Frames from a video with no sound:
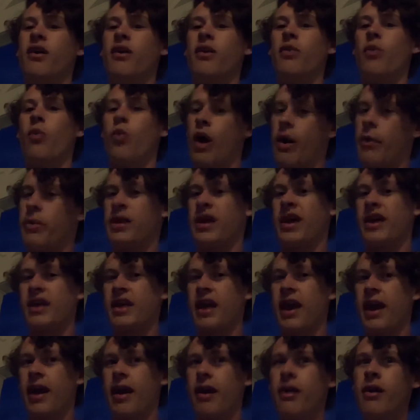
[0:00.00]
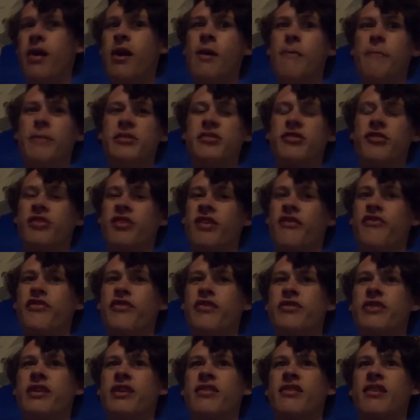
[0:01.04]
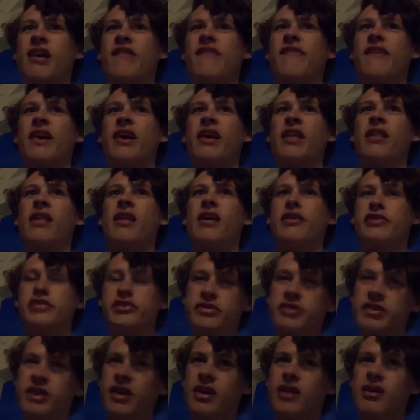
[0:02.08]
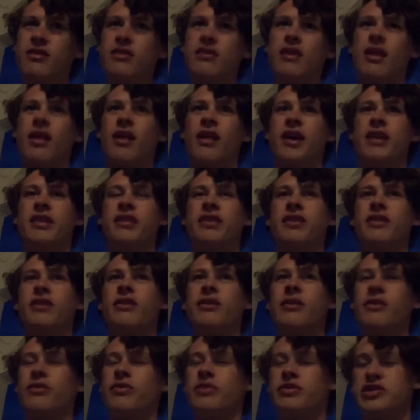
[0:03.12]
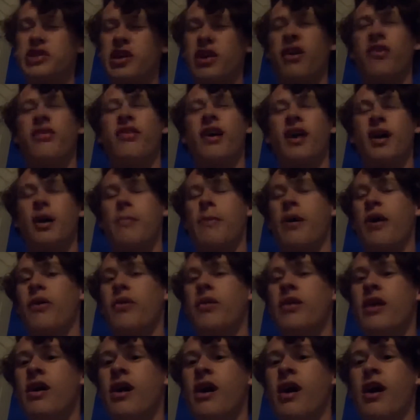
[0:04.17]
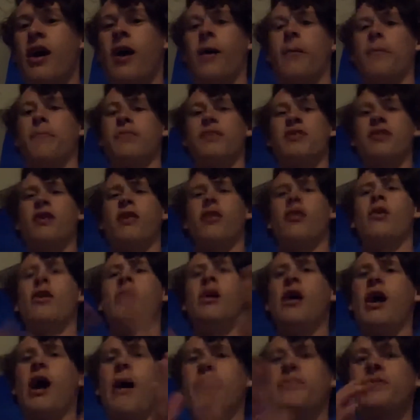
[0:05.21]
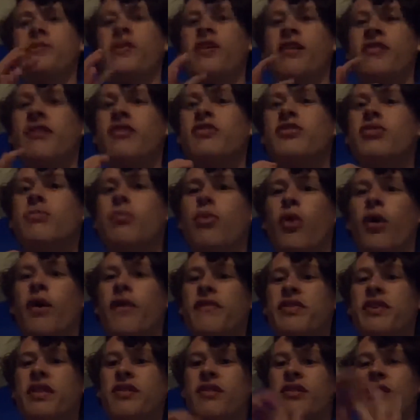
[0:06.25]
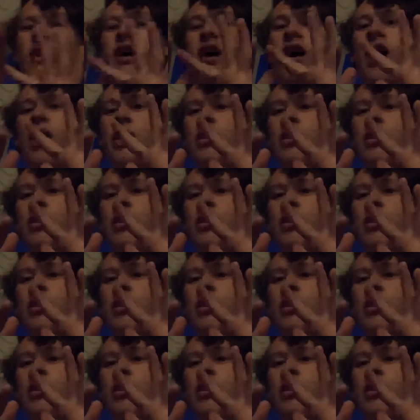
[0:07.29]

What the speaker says: why would I care? But there's a few things I find interesting that I like to share and talk about. So I'm sure as I do more of these, I'll